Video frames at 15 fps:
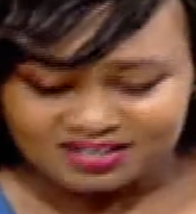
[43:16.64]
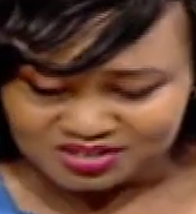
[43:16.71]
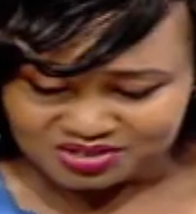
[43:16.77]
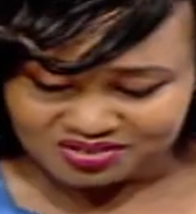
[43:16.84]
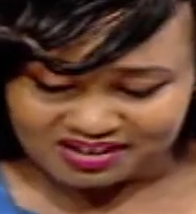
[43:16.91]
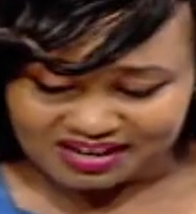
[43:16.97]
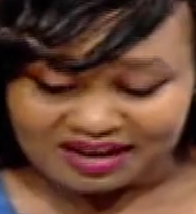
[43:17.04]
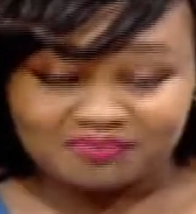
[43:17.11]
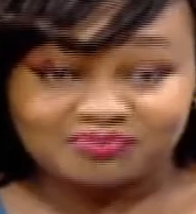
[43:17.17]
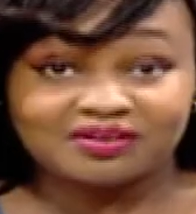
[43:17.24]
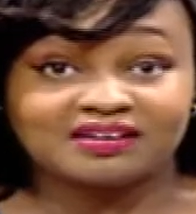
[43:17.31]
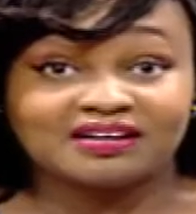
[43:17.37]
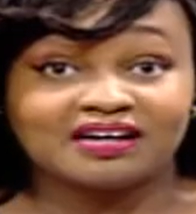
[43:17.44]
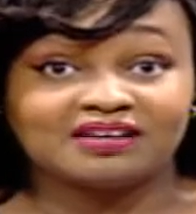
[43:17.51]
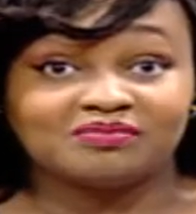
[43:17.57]
Yeah. So
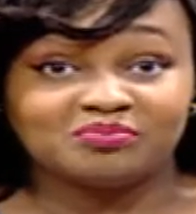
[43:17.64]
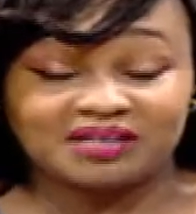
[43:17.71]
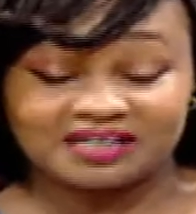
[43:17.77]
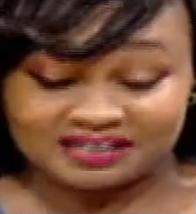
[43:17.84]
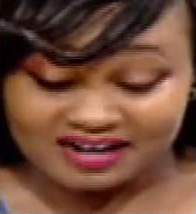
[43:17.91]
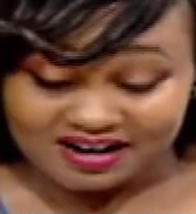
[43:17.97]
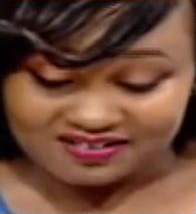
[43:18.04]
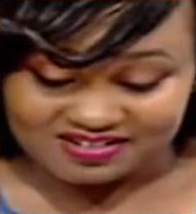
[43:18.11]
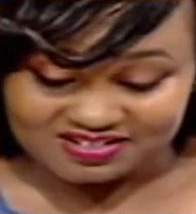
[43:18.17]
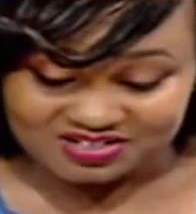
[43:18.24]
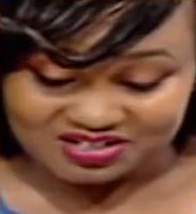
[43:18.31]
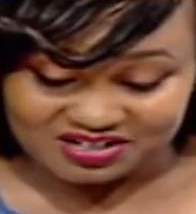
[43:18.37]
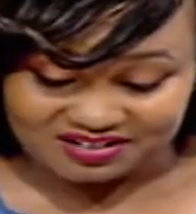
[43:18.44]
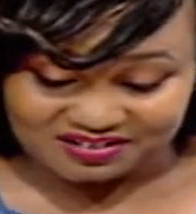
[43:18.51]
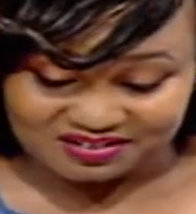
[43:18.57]
here, be
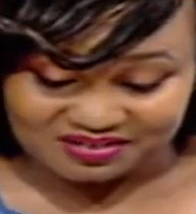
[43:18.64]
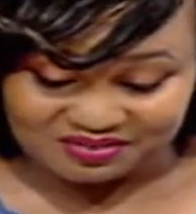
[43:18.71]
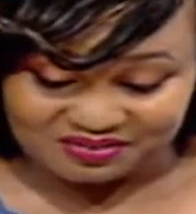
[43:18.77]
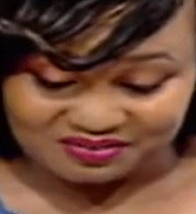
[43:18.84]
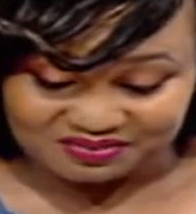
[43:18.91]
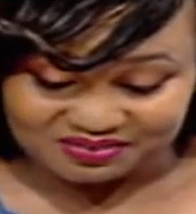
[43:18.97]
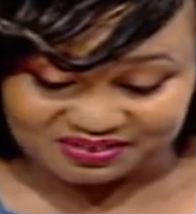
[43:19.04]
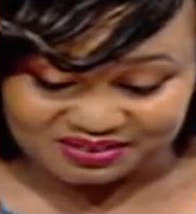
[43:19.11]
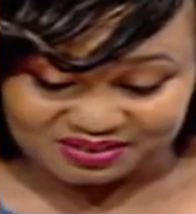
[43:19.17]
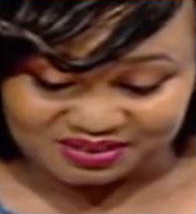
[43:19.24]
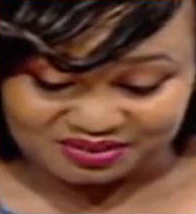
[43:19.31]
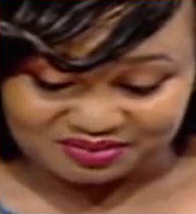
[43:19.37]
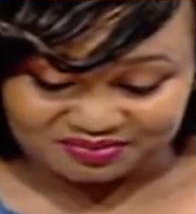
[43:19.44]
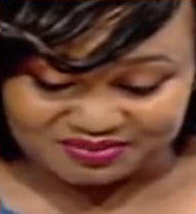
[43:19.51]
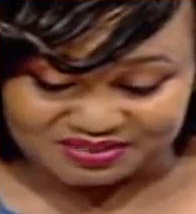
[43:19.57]
encouraged.
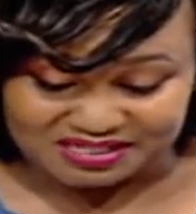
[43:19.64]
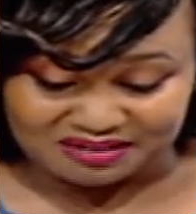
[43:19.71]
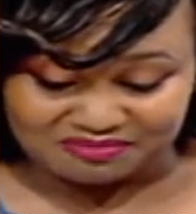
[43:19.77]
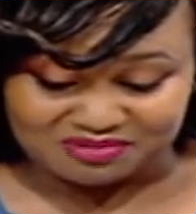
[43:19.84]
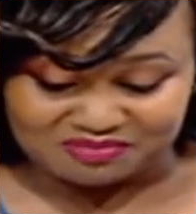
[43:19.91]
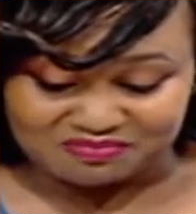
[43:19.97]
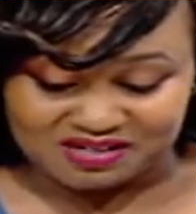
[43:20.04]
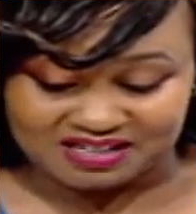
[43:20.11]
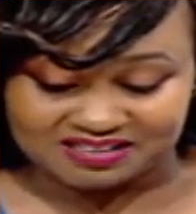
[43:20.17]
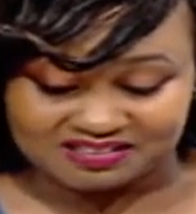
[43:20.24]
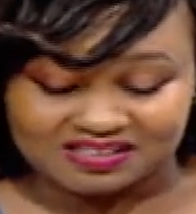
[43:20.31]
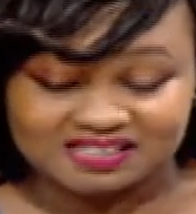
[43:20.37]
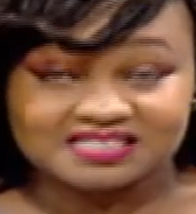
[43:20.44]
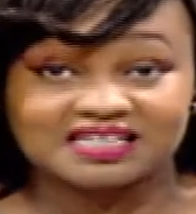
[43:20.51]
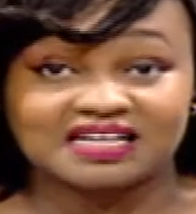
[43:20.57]
You've DM'd me and
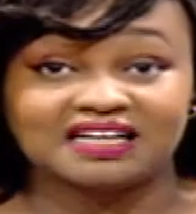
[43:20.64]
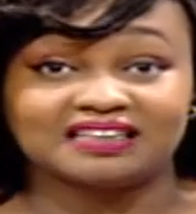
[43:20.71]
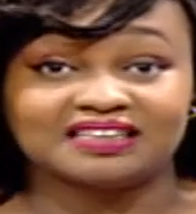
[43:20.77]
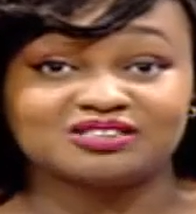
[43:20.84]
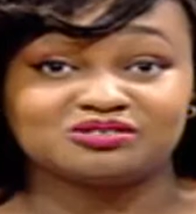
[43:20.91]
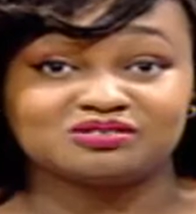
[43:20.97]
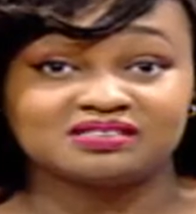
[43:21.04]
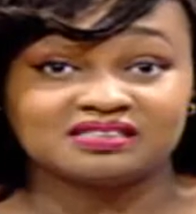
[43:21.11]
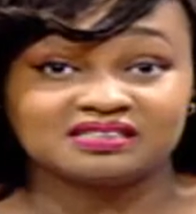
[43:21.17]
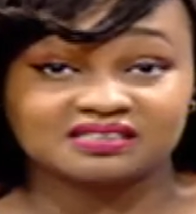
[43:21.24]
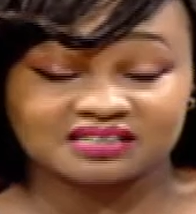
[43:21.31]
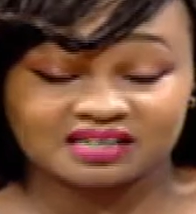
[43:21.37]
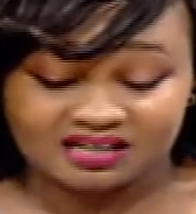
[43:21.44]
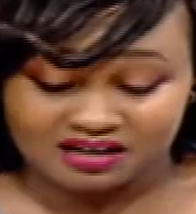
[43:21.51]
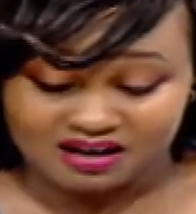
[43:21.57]
just saying that you're
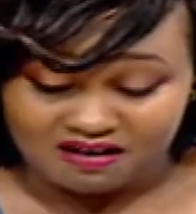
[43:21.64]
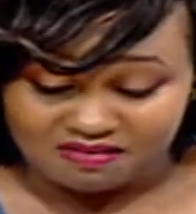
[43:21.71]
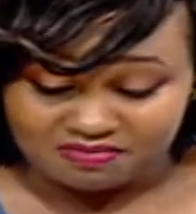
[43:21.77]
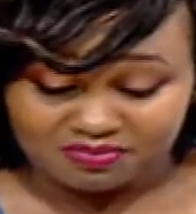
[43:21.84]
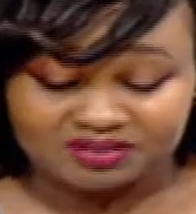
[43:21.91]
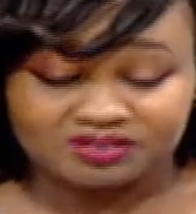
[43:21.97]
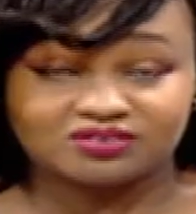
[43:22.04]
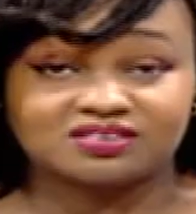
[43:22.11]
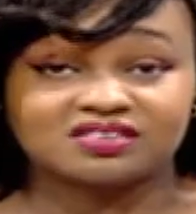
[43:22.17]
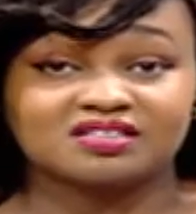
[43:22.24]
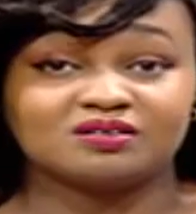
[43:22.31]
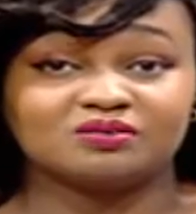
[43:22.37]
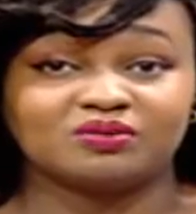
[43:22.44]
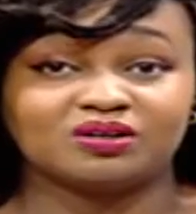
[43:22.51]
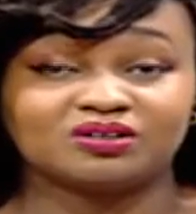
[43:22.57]
seasick, but you
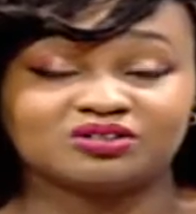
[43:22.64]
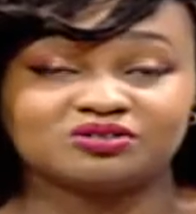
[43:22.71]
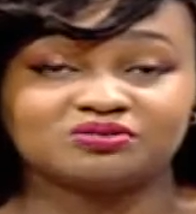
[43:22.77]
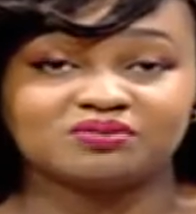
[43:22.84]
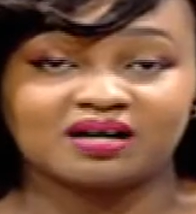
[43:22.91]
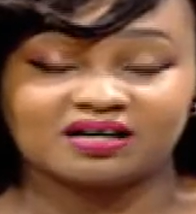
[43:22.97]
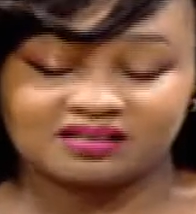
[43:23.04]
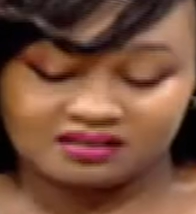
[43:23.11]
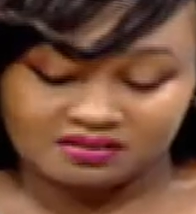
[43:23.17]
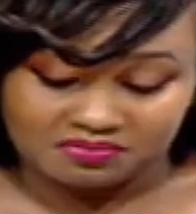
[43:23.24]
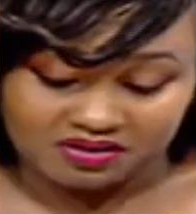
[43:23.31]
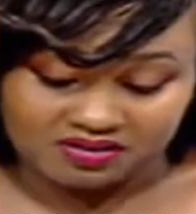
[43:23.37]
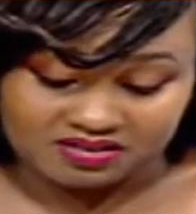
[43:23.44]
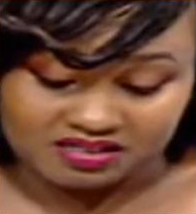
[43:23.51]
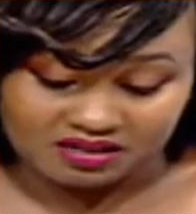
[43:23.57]
still want to work in the
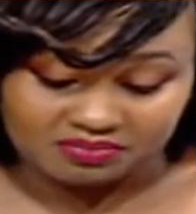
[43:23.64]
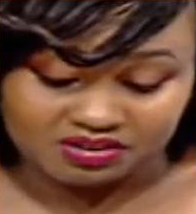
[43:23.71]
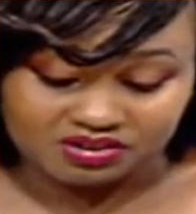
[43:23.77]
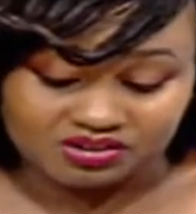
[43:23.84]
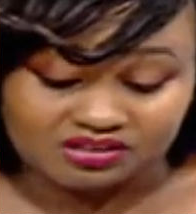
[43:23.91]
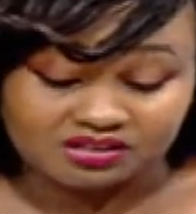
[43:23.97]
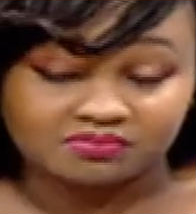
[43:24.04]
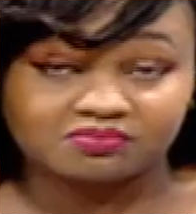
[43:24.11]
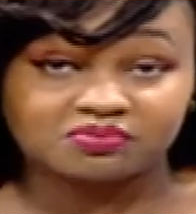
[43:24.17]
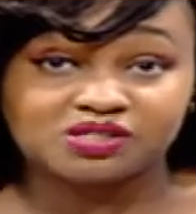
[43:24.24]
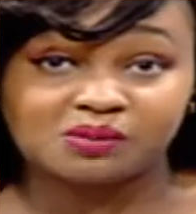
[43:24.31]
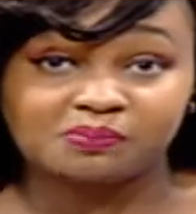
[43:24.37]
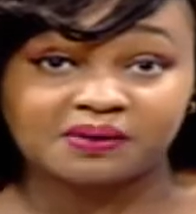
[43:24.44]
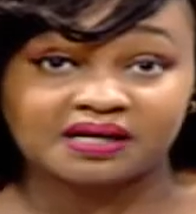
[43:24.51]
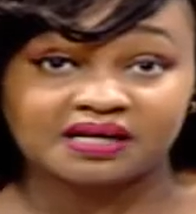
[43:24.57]
maritime and
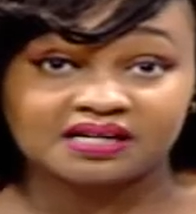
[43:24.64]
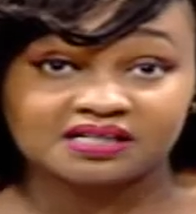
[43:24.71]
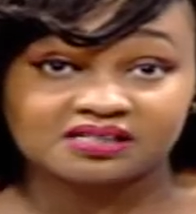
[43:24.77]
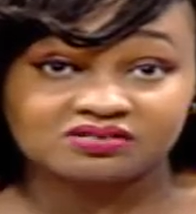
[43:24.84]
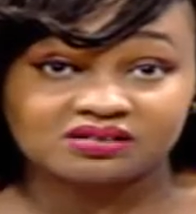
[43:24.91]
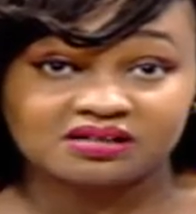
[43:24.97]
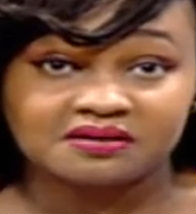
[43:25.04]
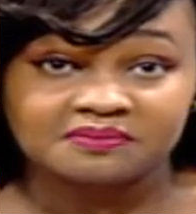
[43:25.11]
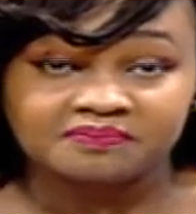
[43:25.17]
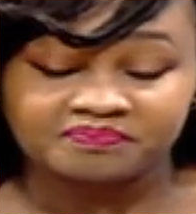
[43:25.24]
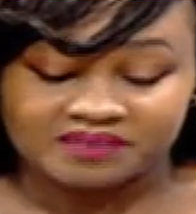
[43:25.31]
shipping industry.